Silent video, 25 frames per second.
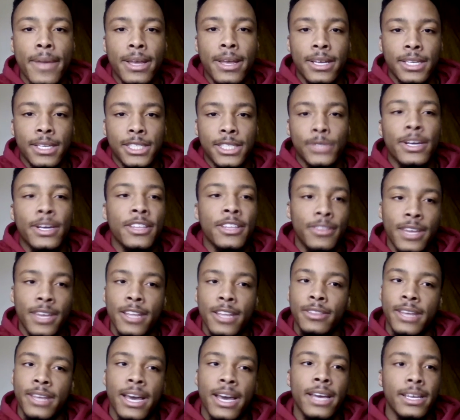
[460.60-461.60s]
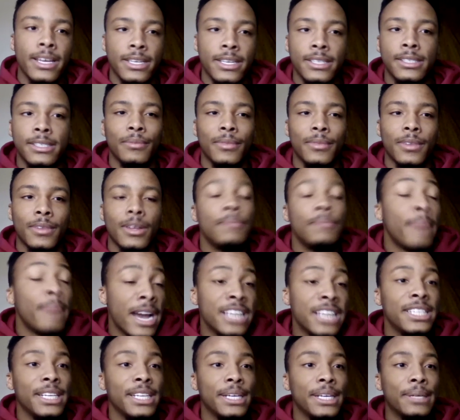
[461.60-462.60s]
So I think that is my
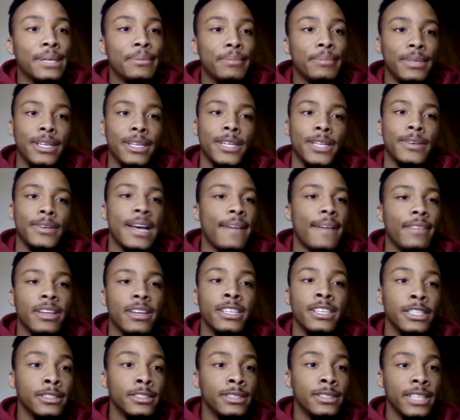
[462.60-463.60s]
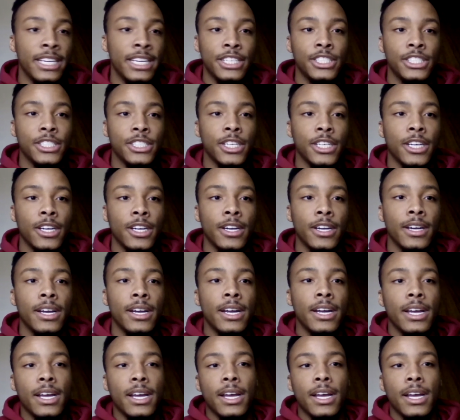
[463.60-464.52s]
tip, having a teacher,